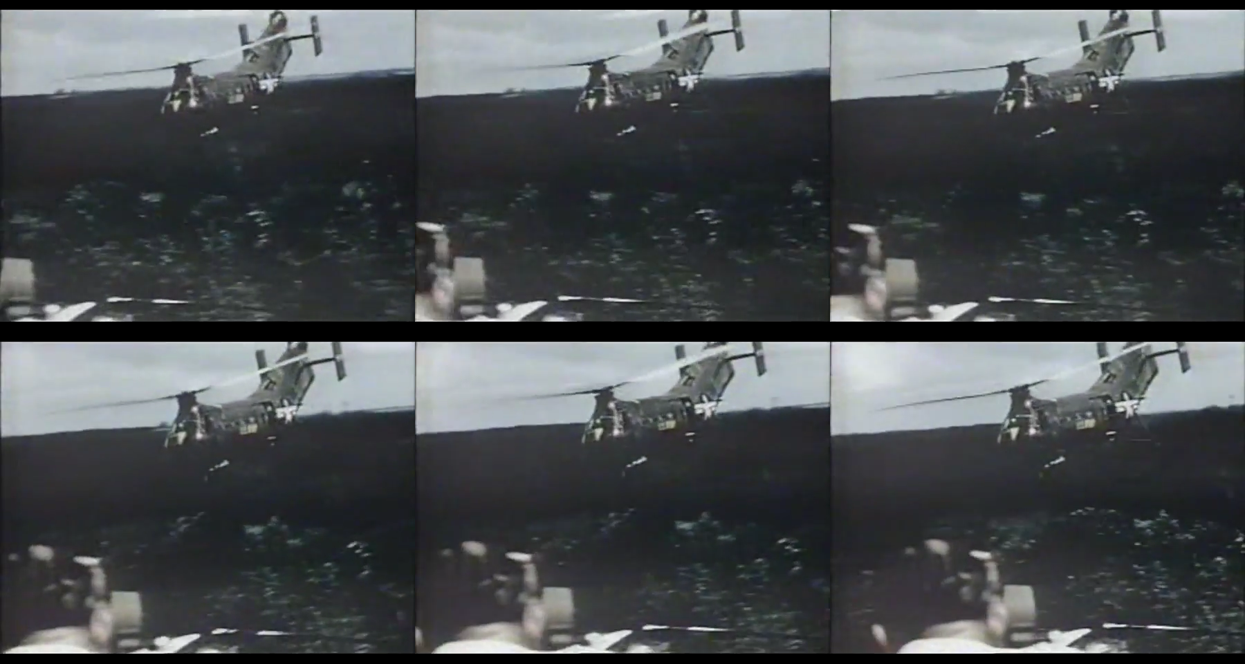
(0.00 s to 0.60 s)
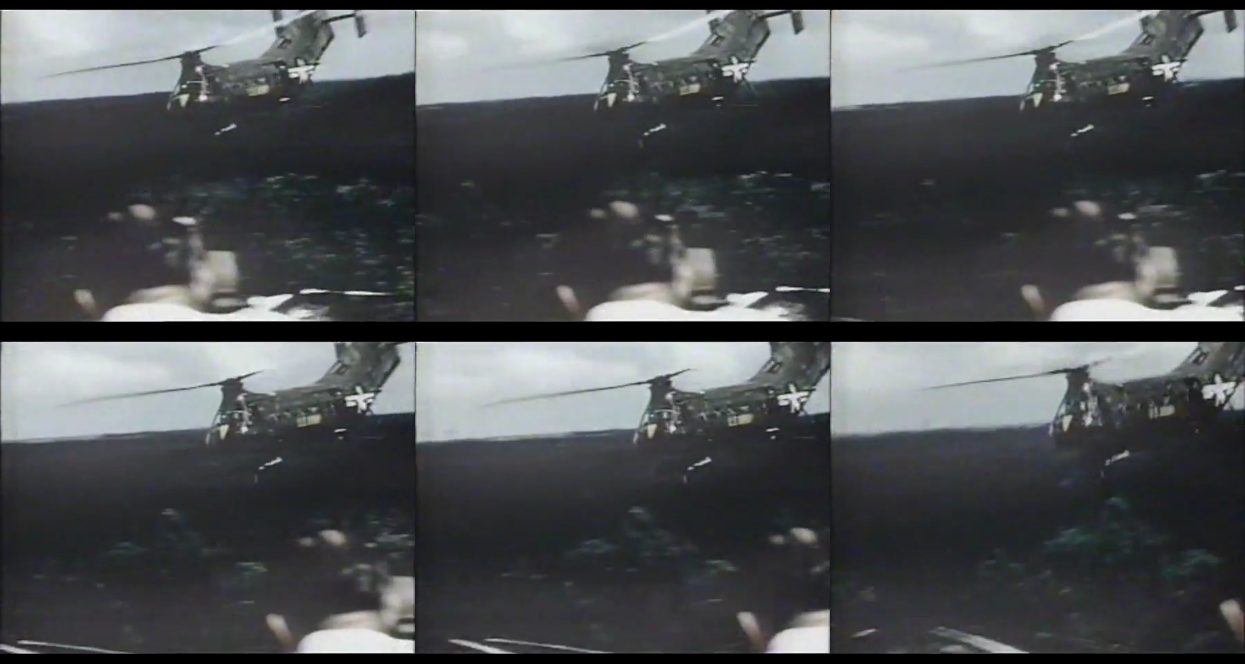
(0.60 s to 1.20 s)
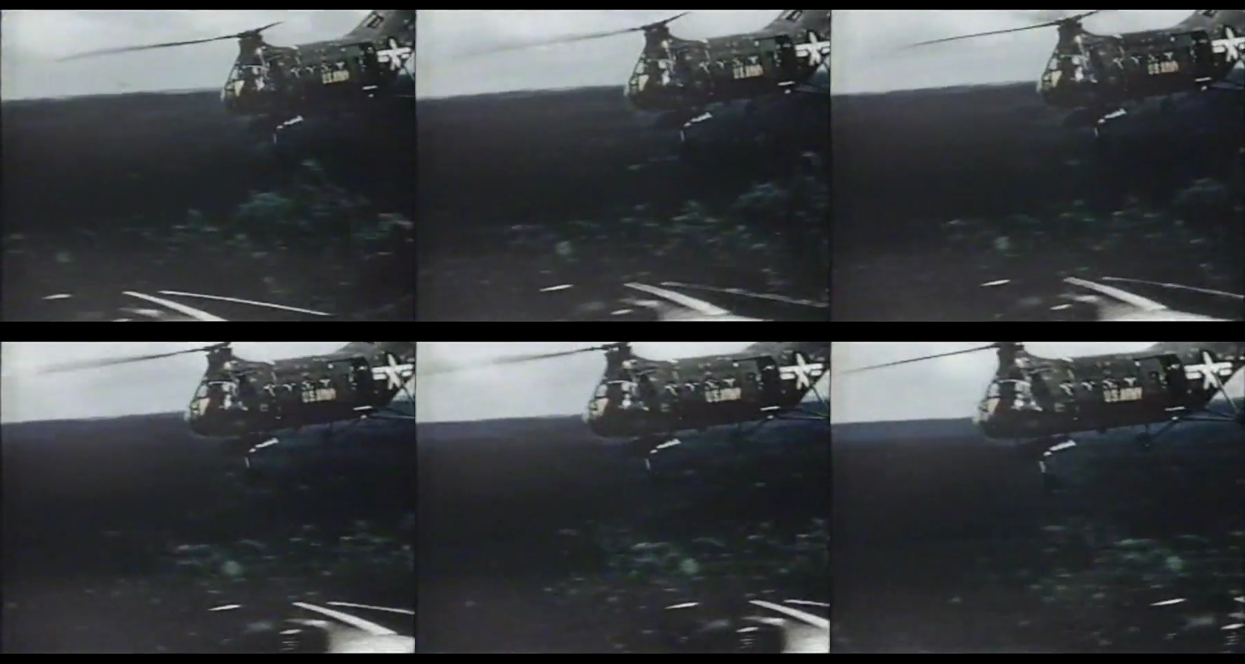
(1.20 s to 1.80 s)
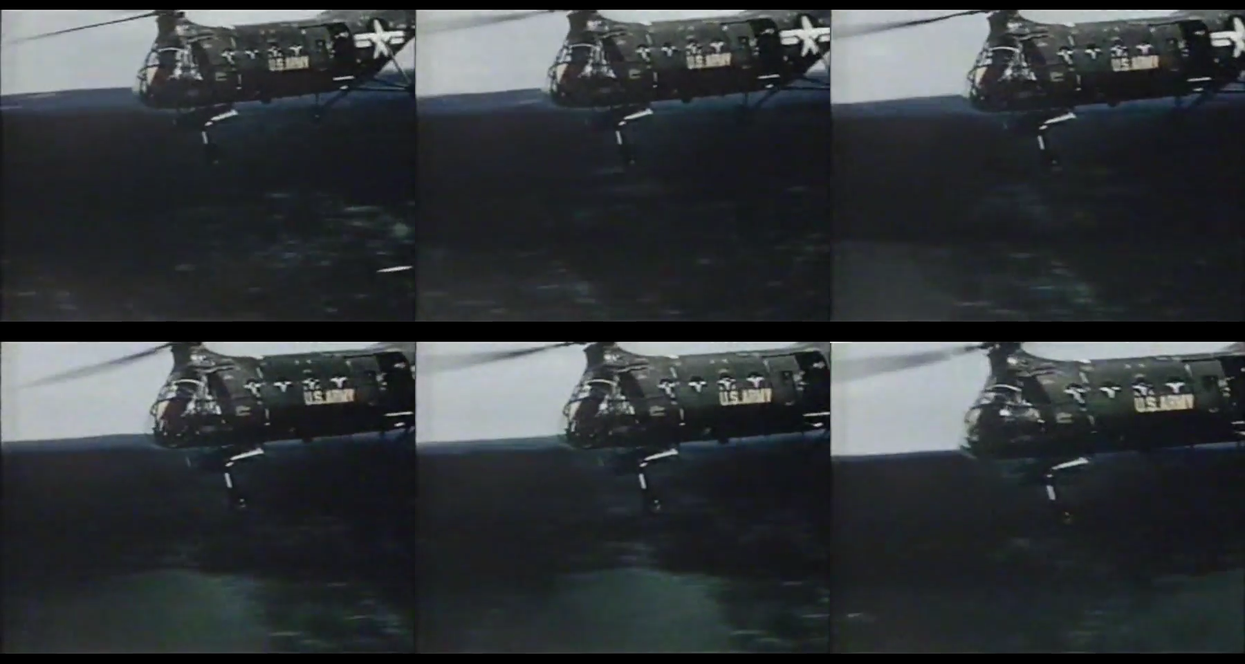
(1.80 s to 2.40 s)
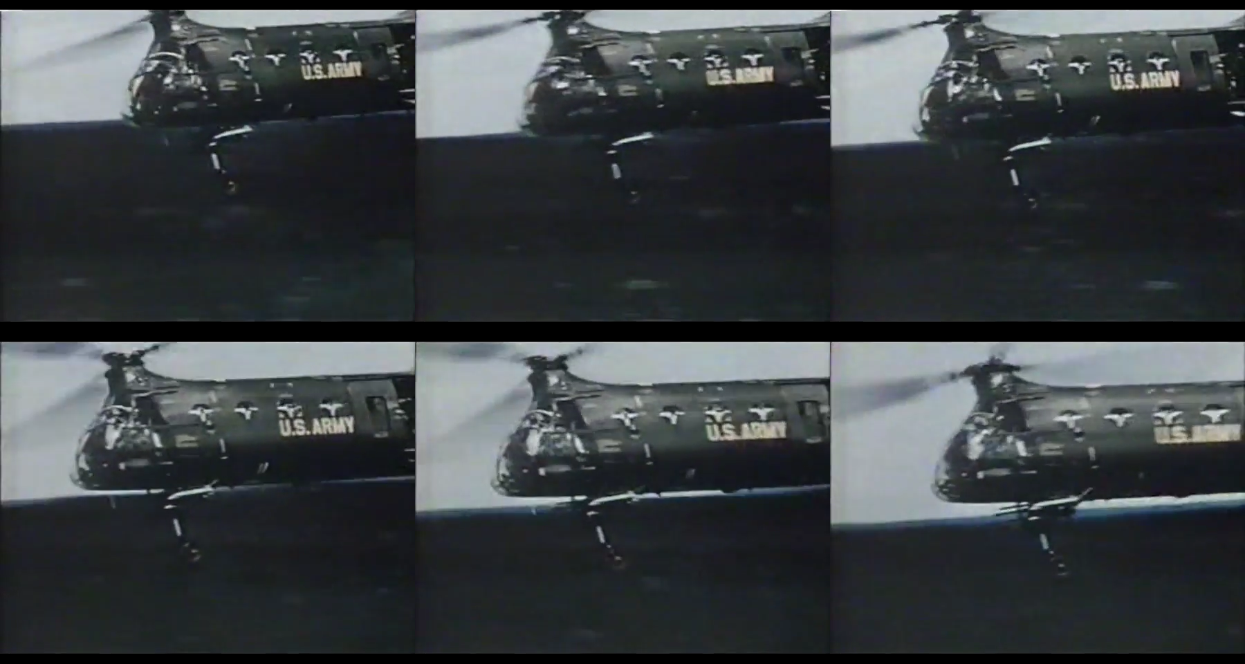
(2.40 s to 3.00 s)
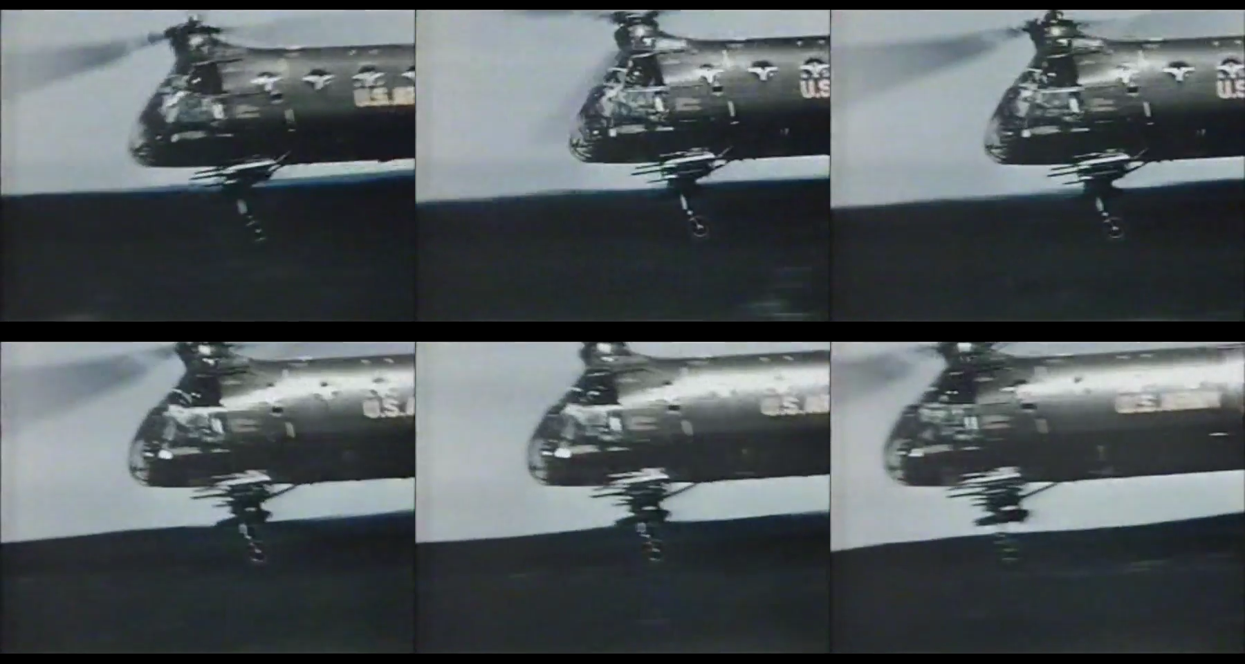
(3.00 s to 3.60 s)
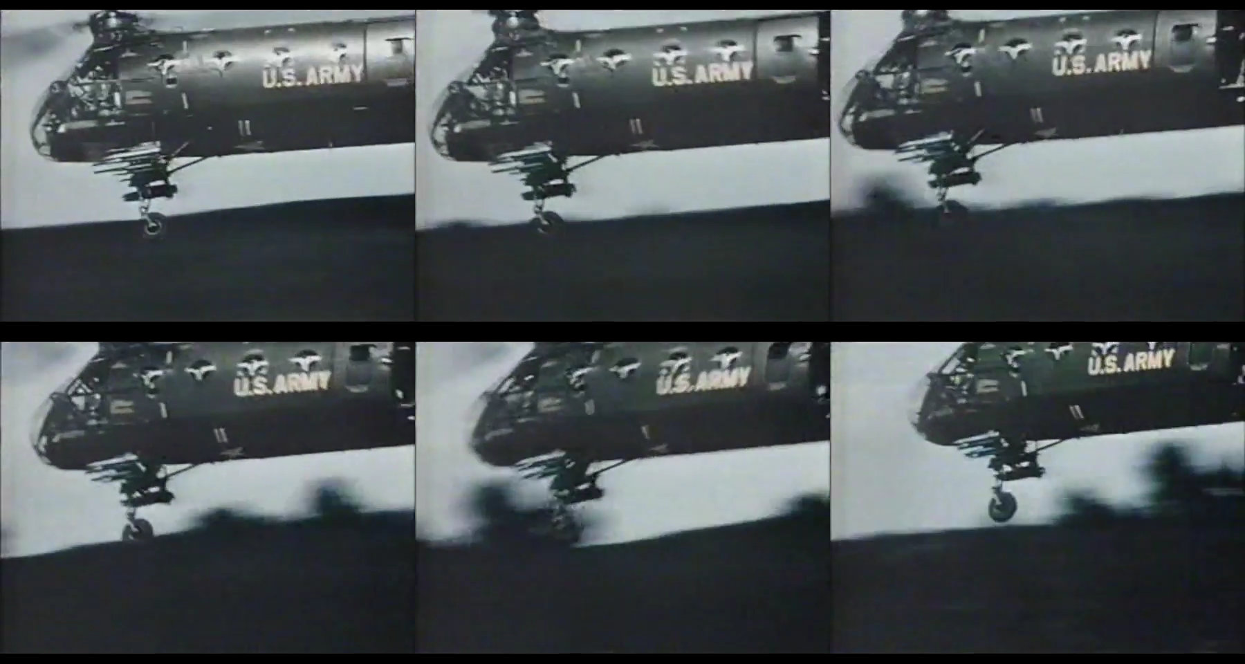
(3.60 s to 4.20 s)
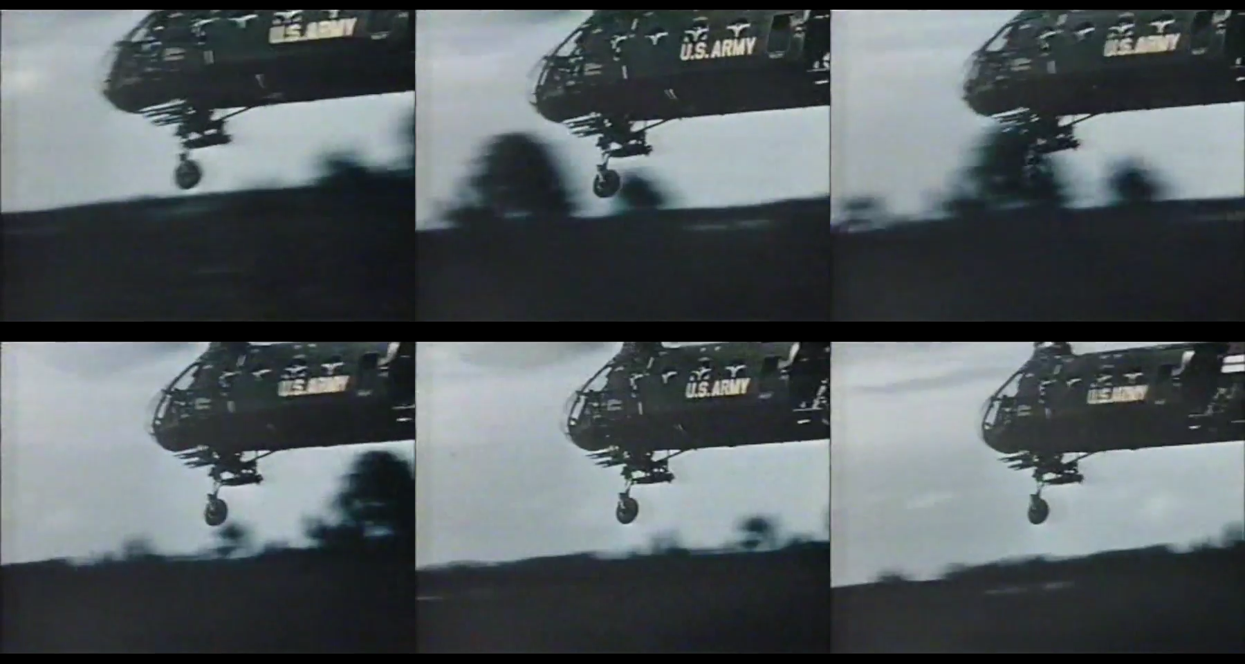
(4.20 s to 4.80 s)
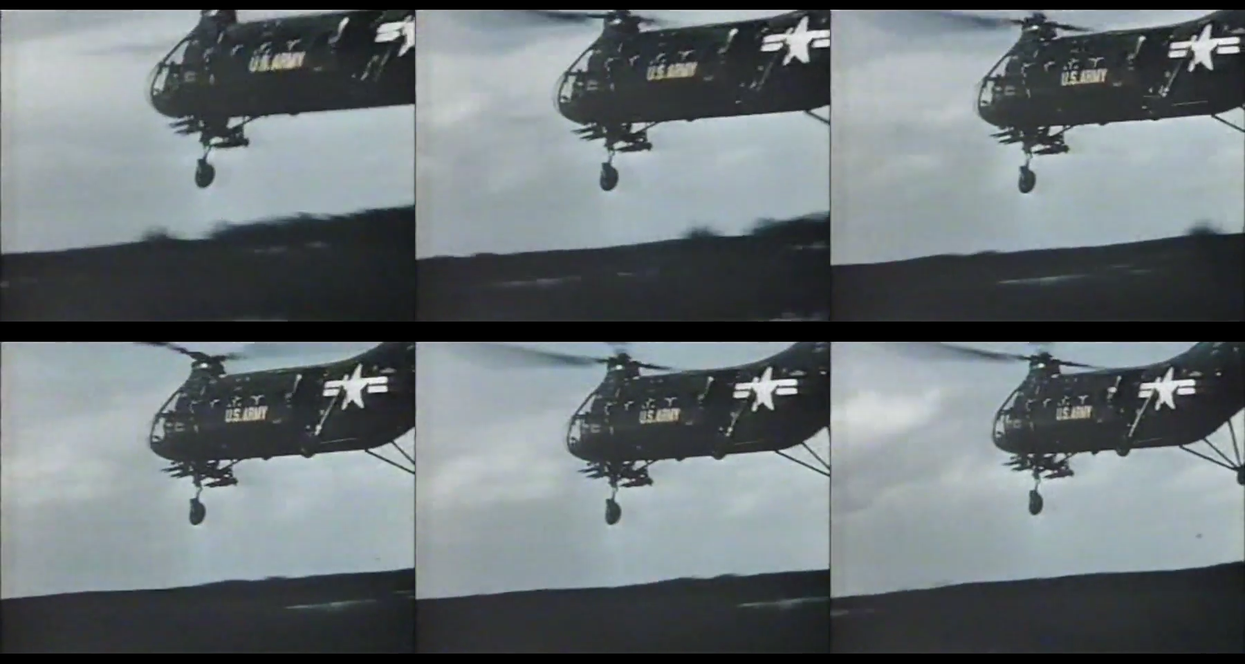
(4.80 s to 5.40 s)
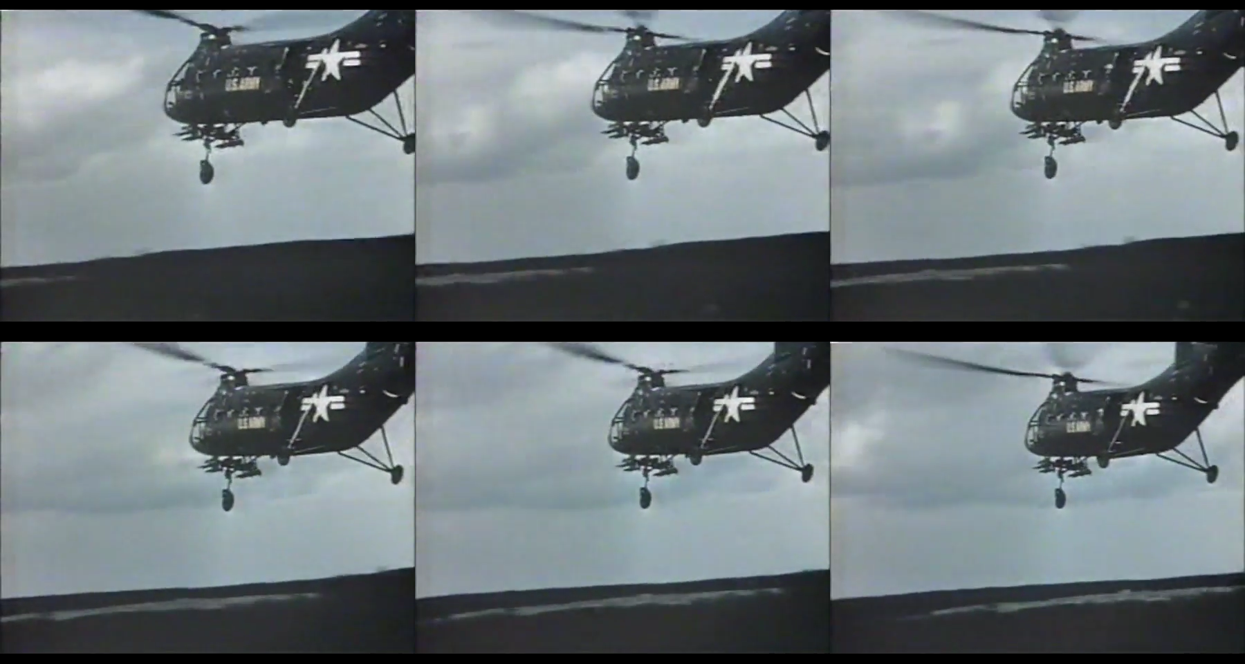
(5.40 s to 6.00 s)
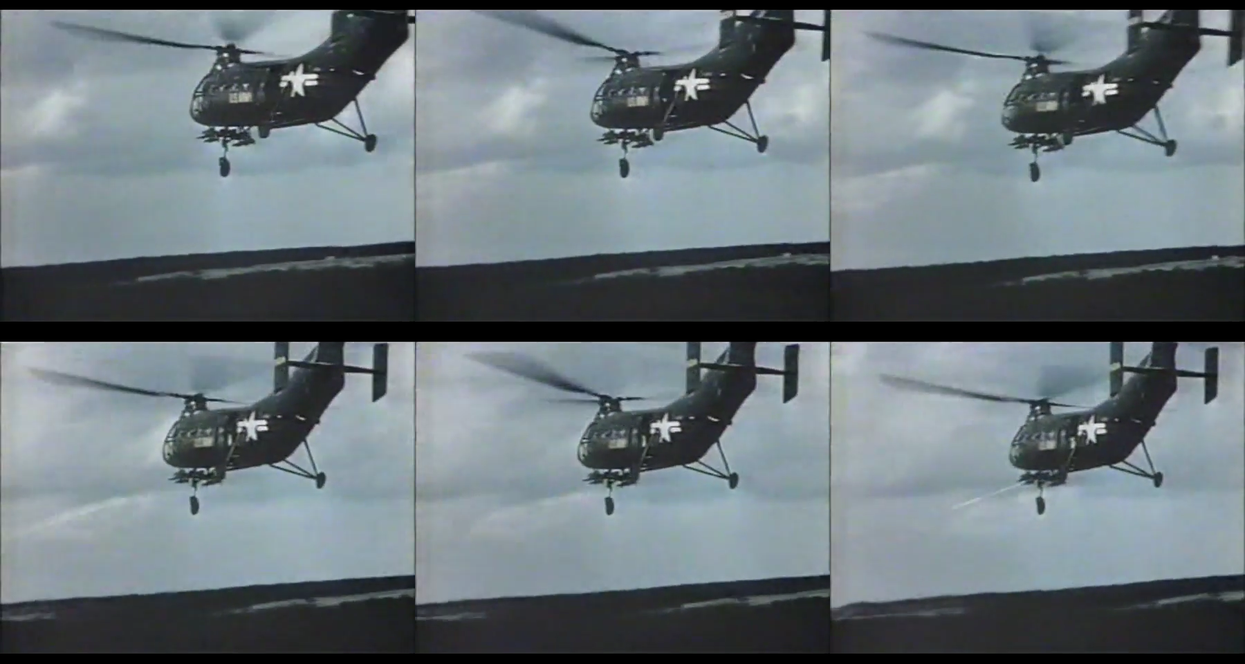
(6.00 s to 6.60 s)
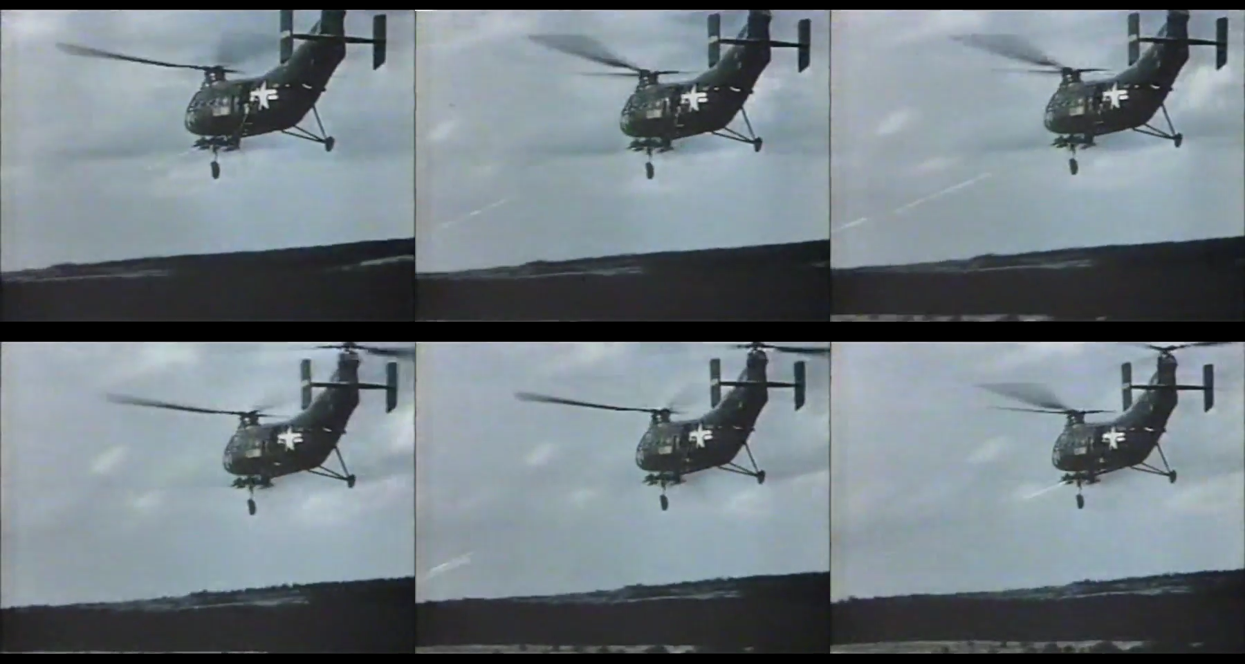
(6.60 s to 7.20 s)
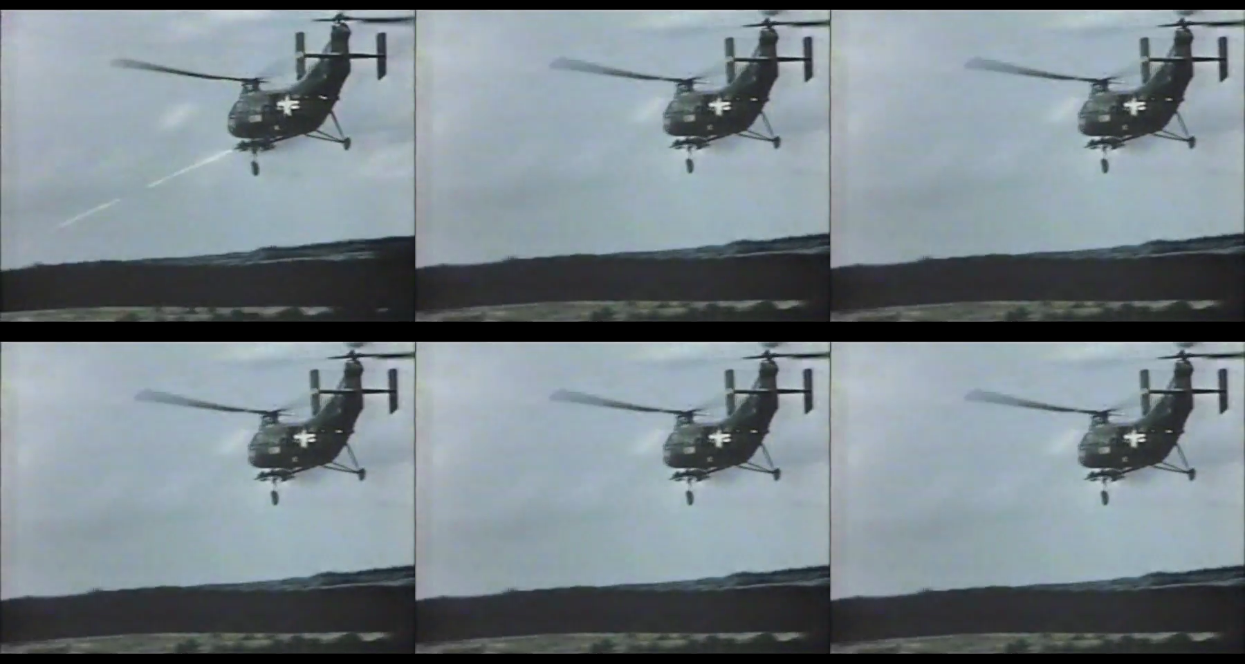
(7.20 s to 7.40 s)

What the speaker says: No face is visible, so there are no lips to read.